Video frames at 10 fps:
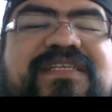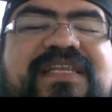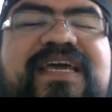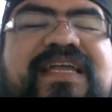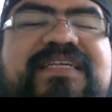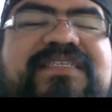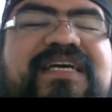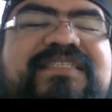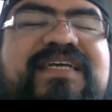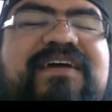a lady. She
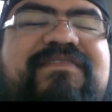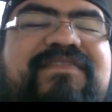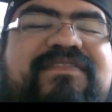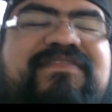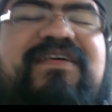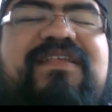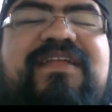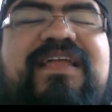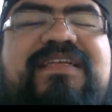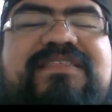likes to have, the other
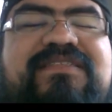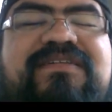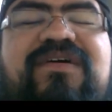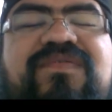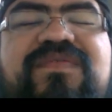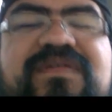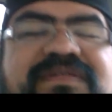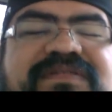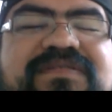ladies over,